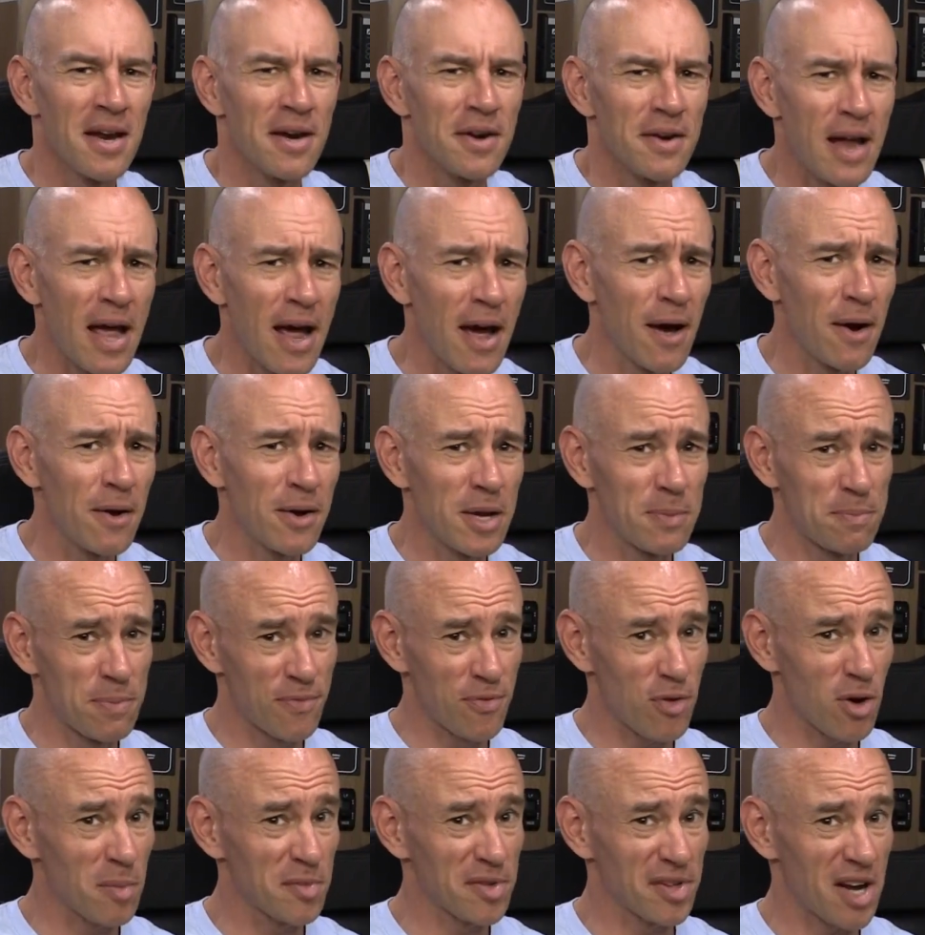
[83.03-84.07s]
Now, it
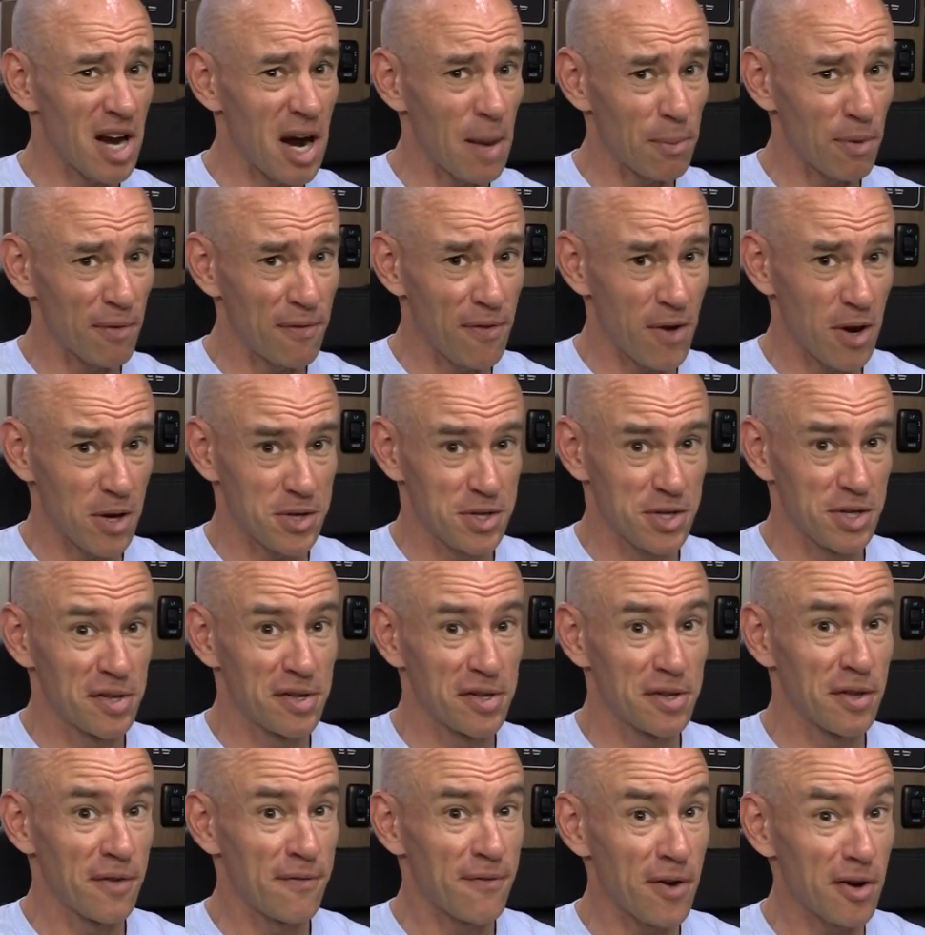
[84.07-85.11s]
performs a couple functions,
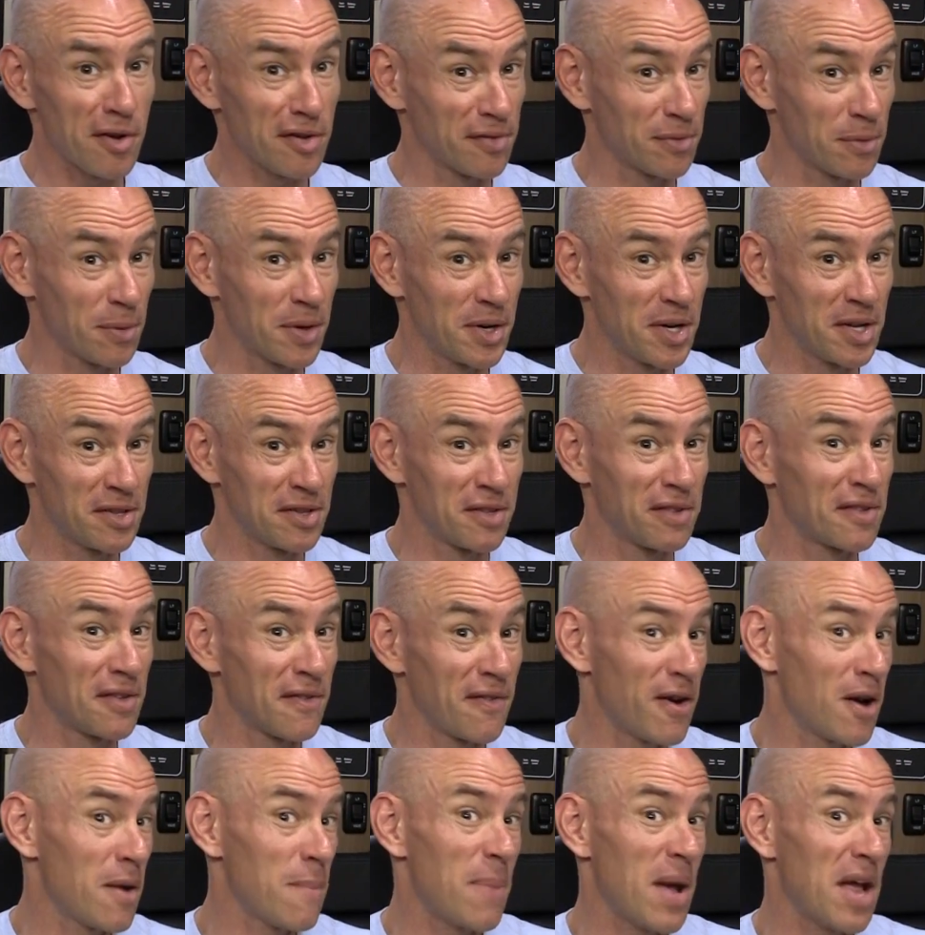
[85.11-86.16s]
and the first one is it's a
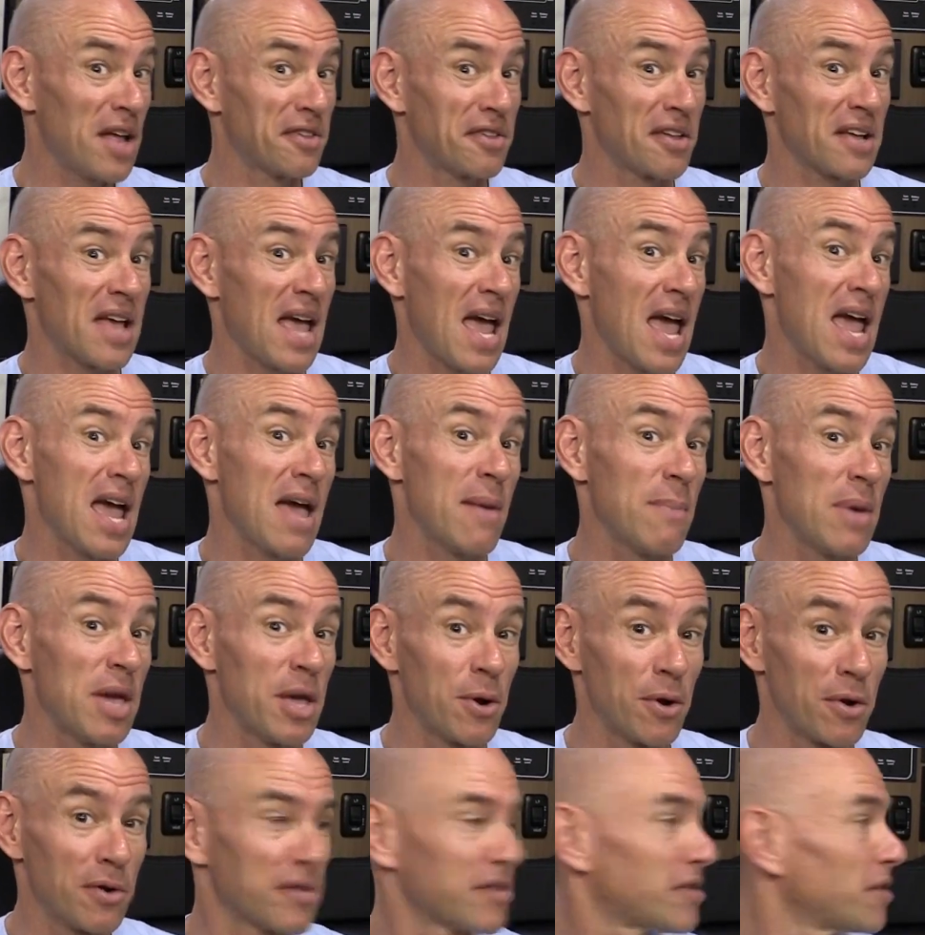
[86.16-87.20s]
very basic
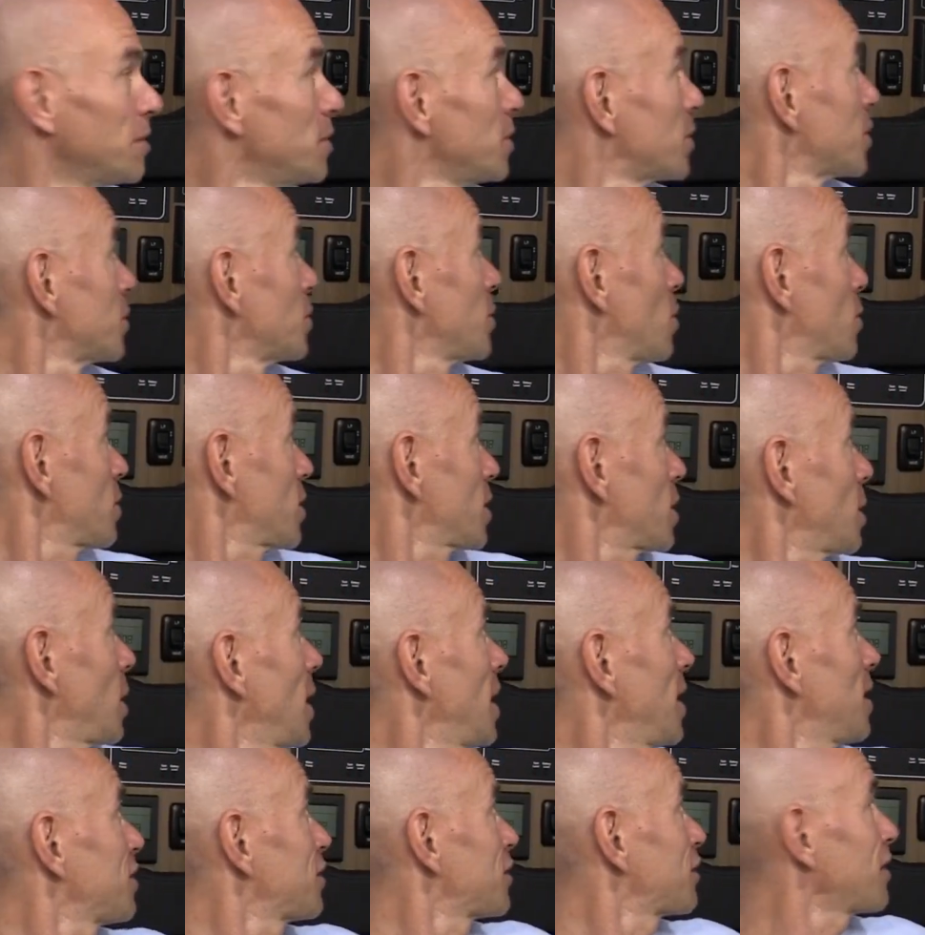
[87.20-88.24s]
ammeter, so you can know at a
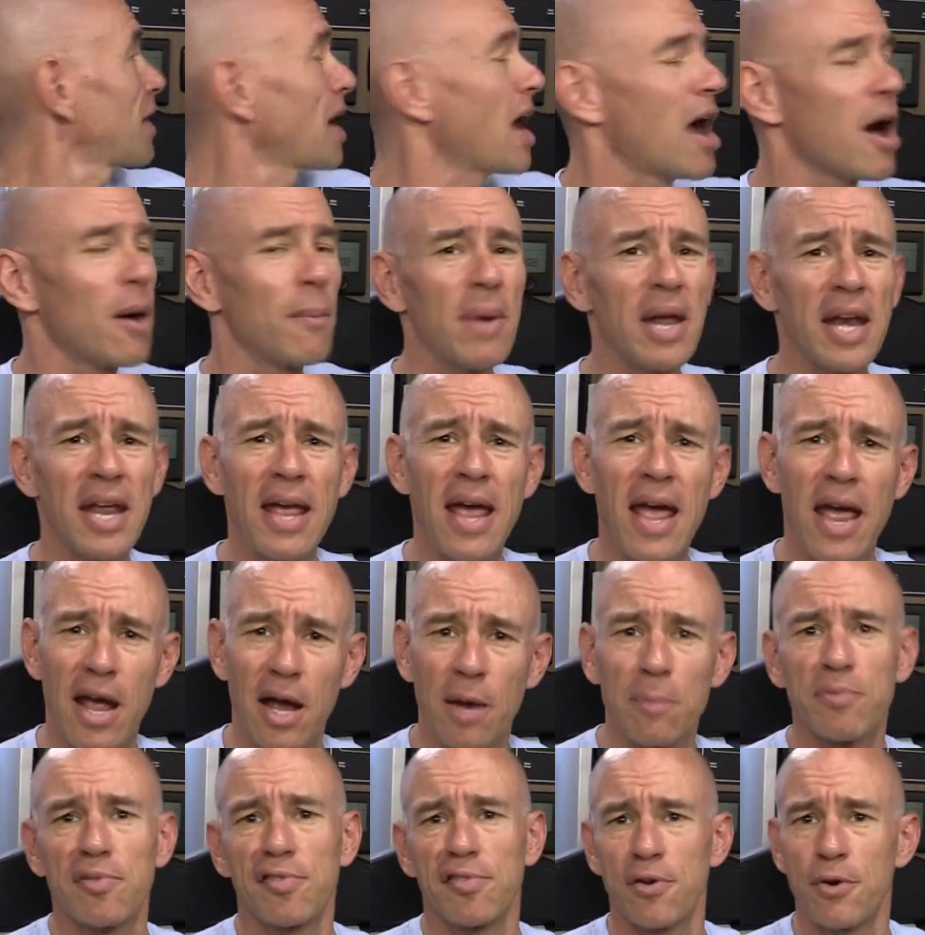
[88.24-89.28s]
glance how many
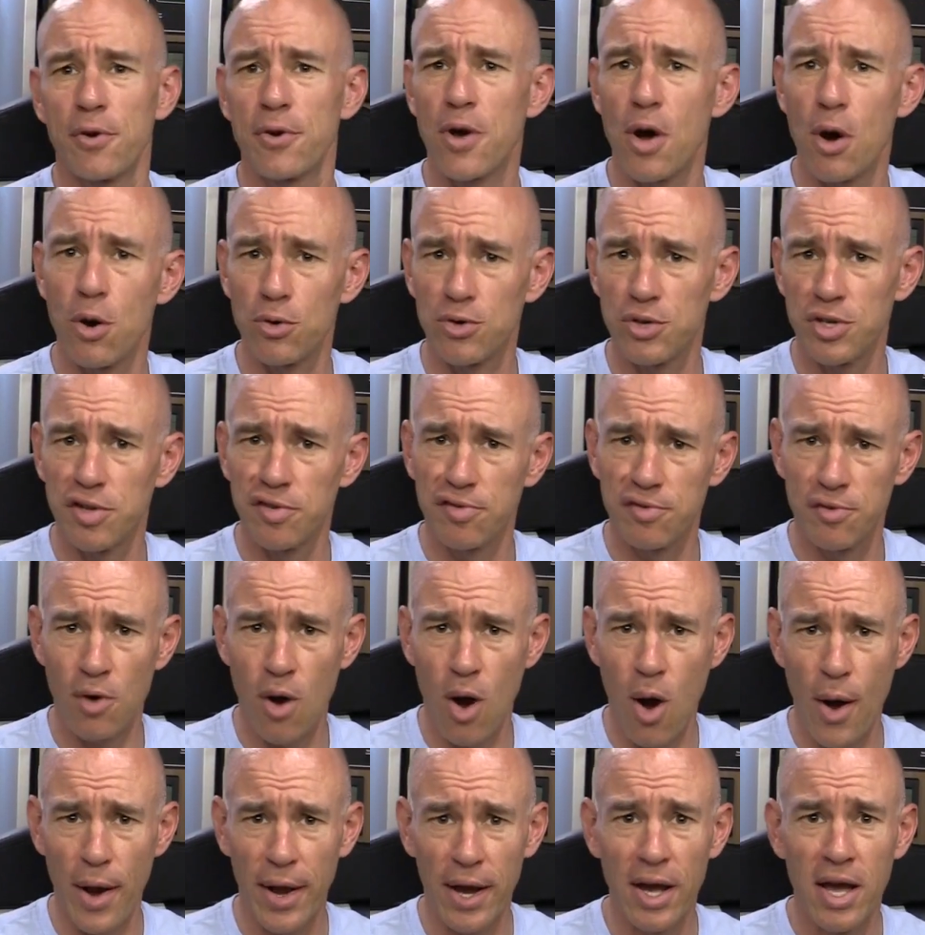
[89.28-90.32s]
amps your coach is
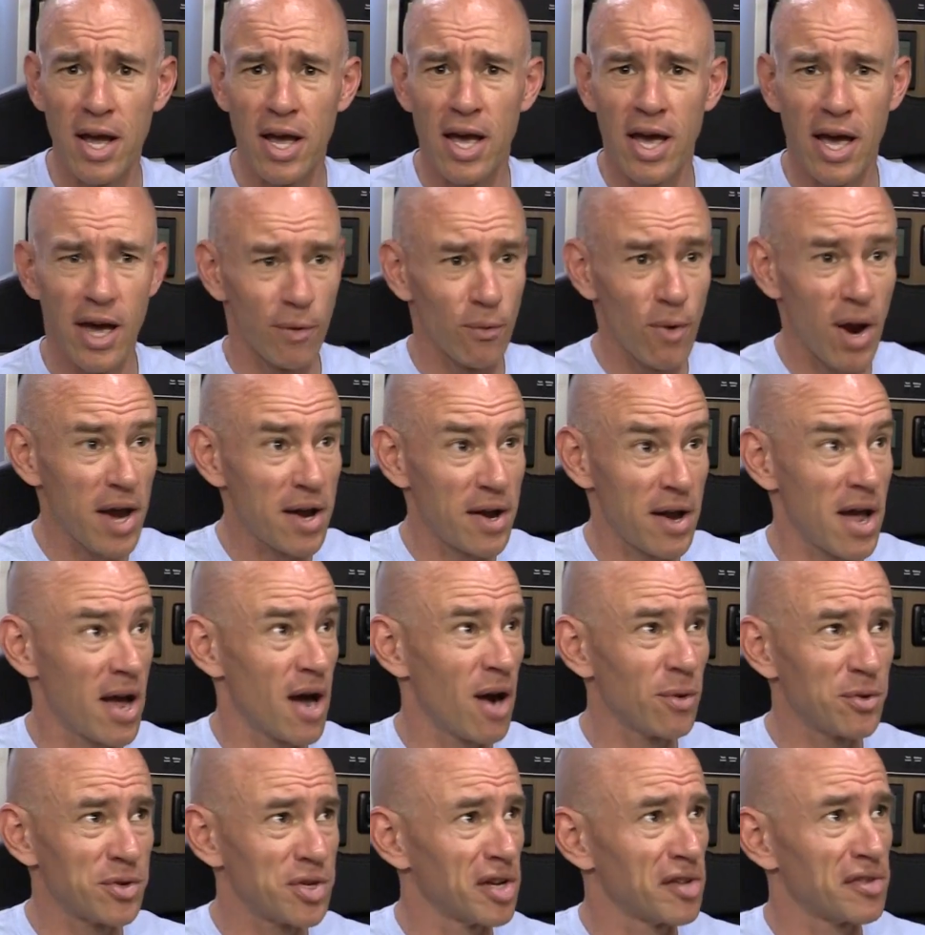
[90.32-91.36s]
drawing. And right
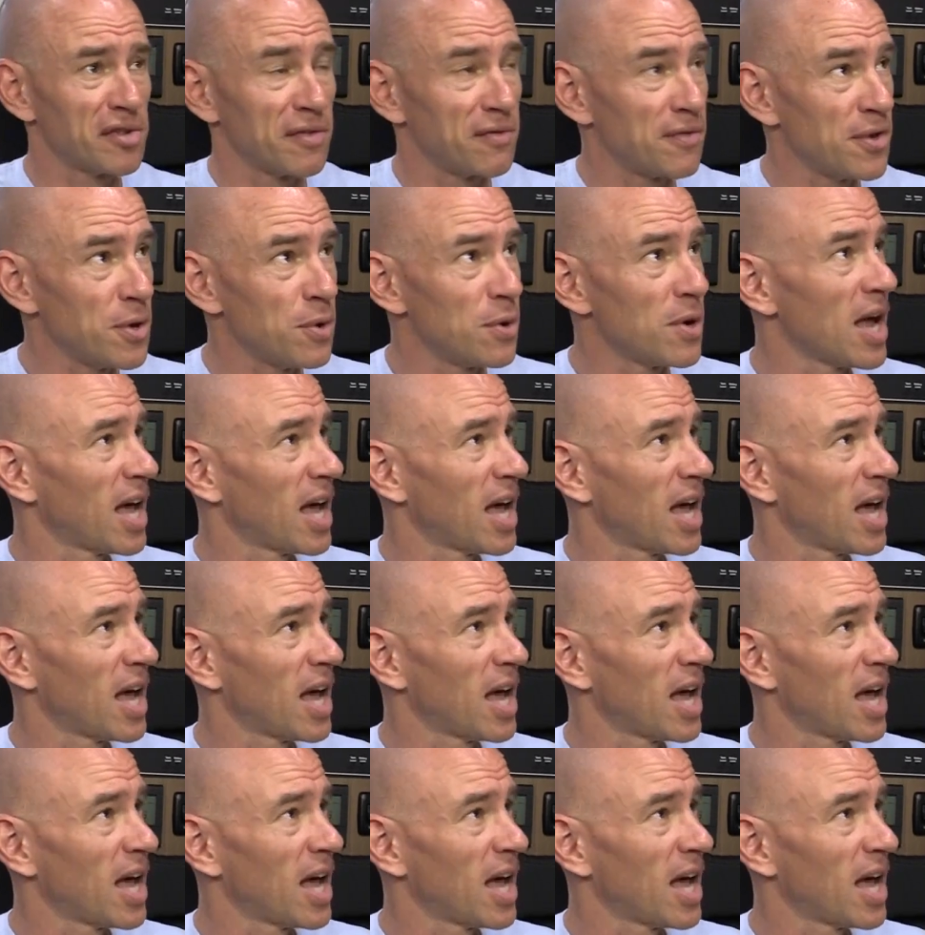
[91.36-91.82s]
now, with just a few